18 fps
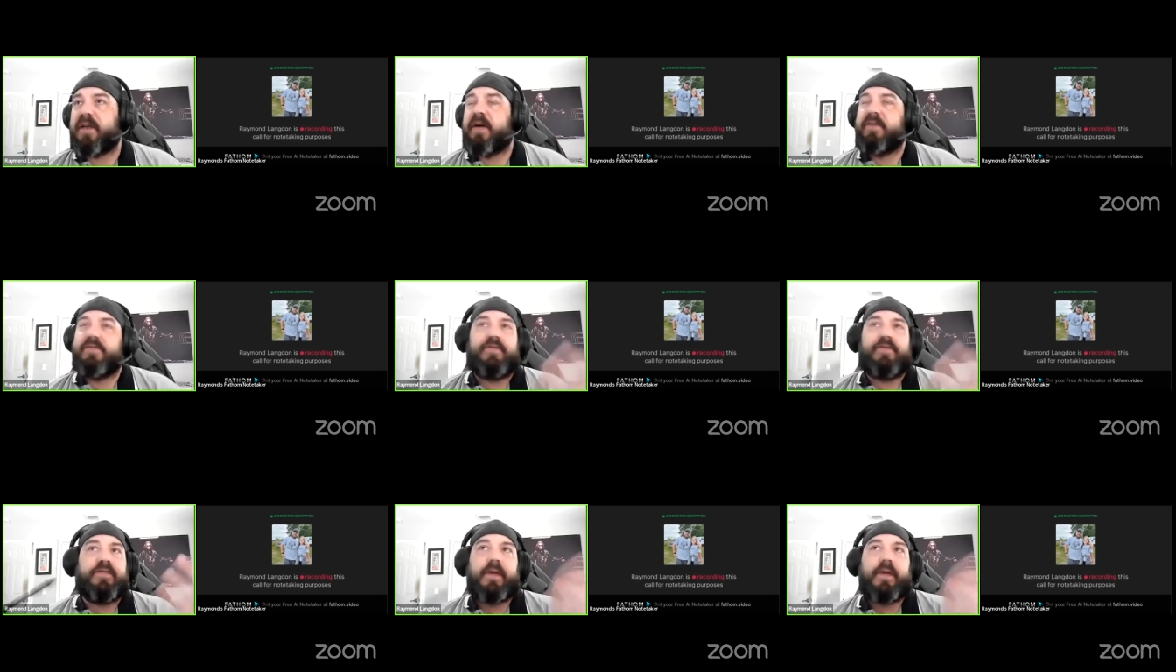
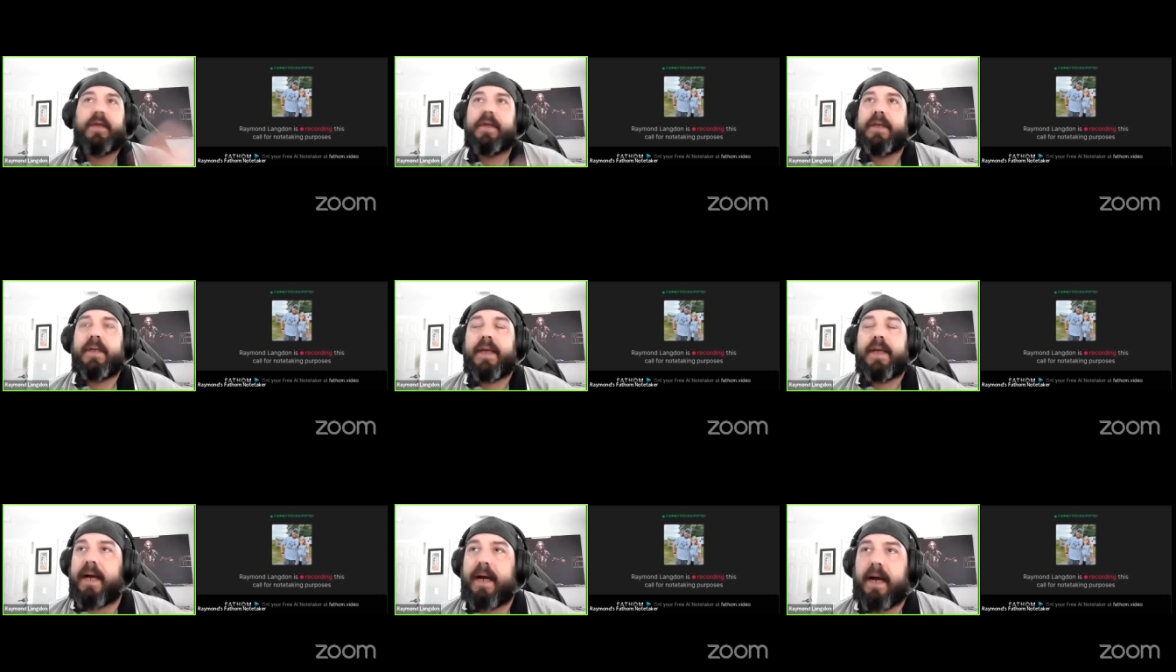of
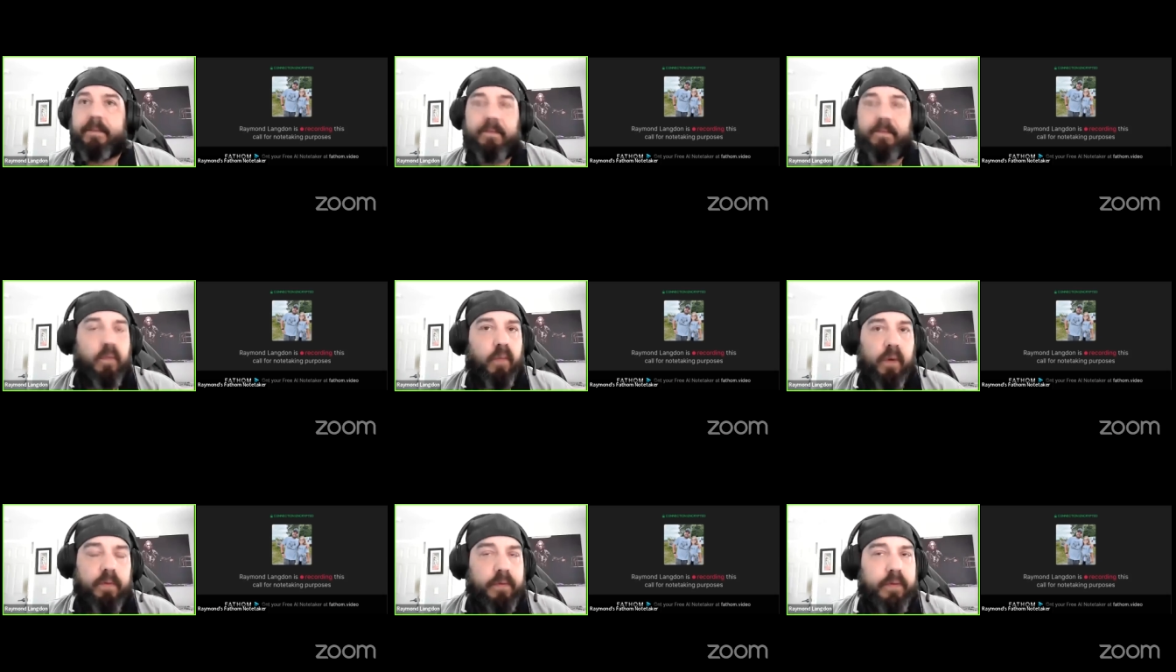um,
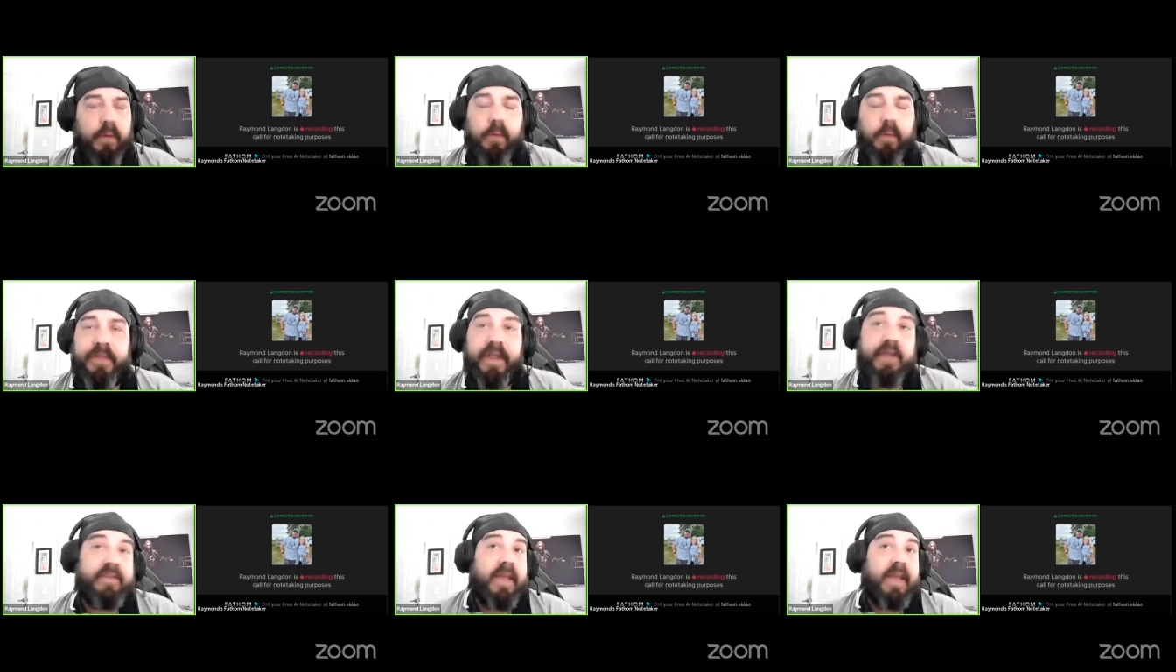the,
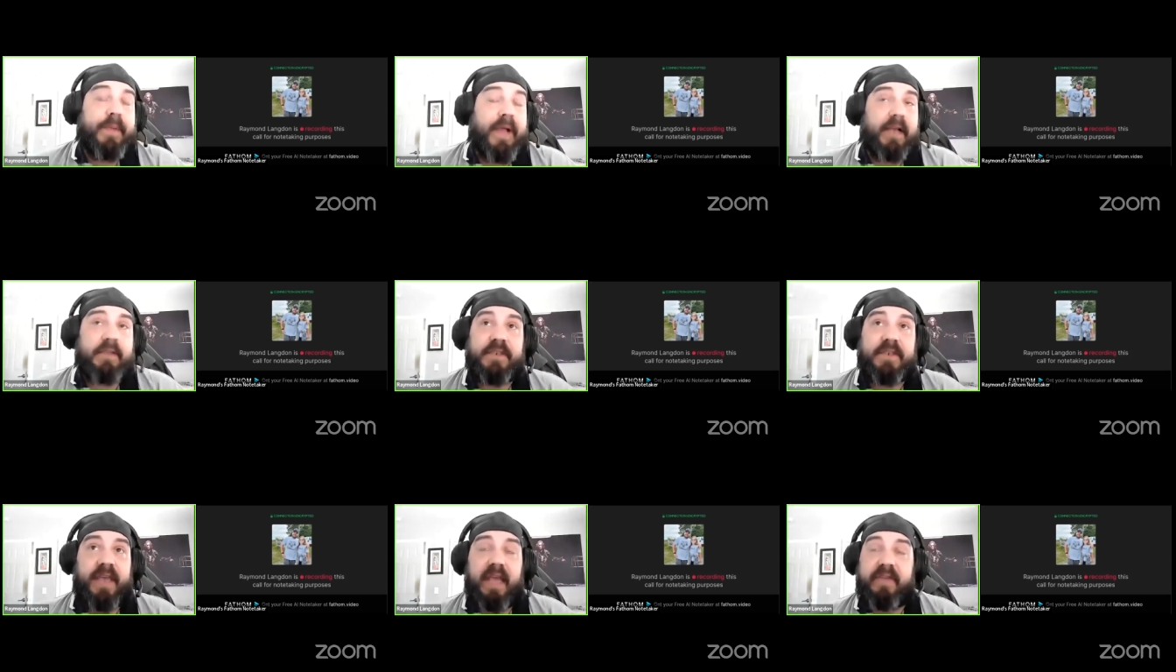the, example I
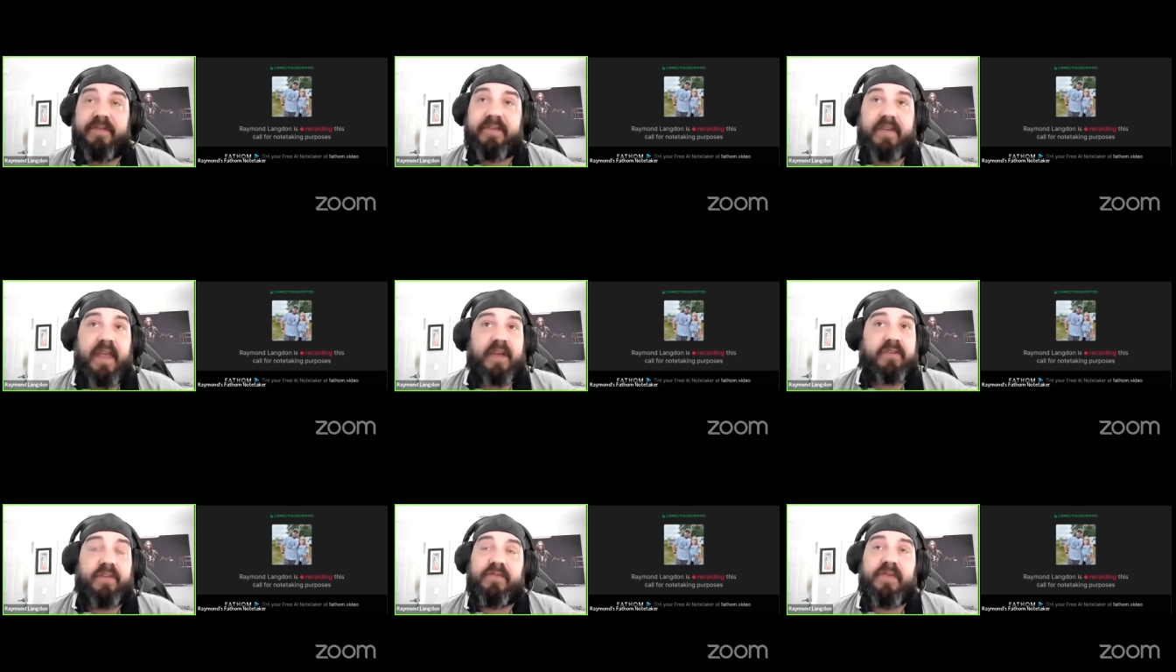just gave is
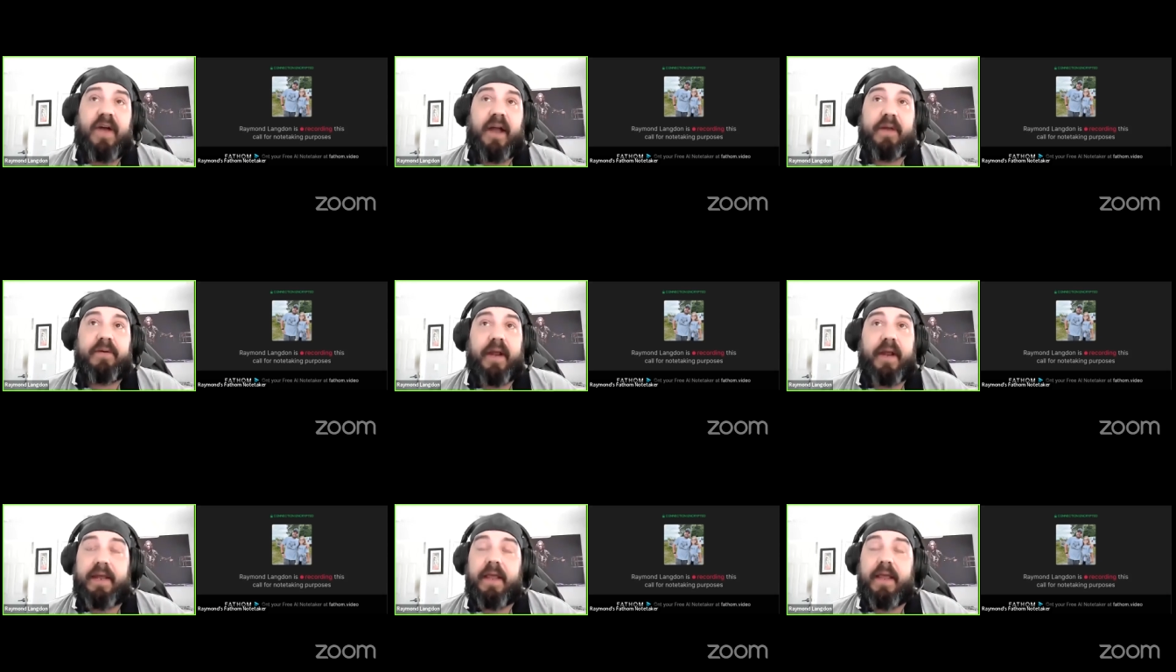actually fine,
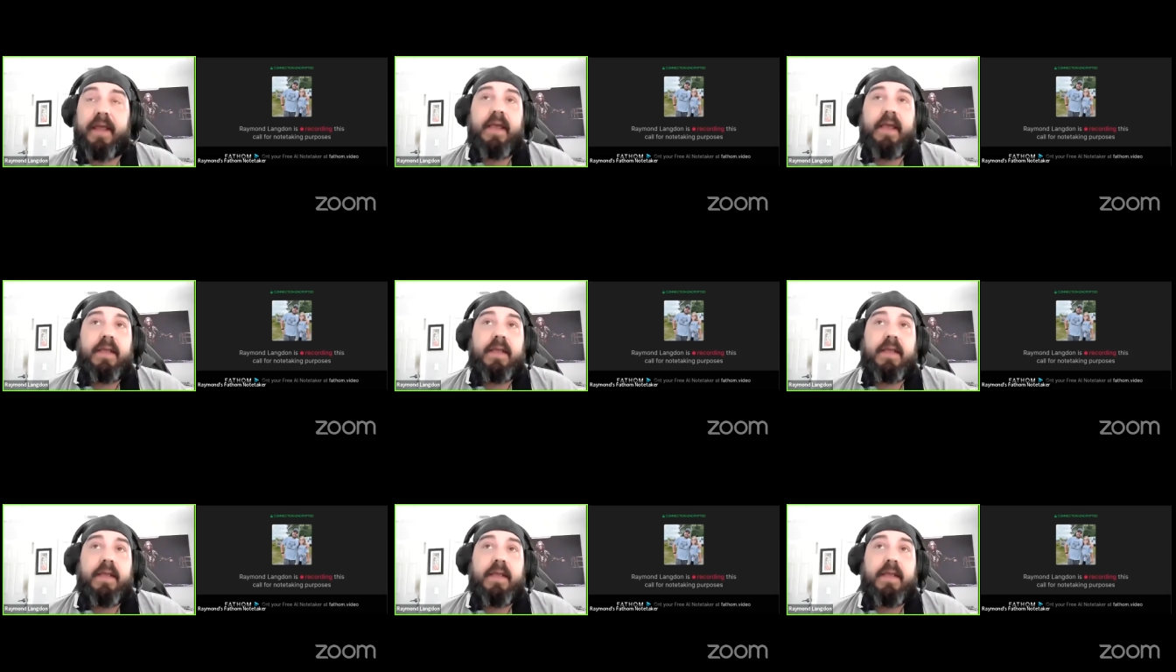right?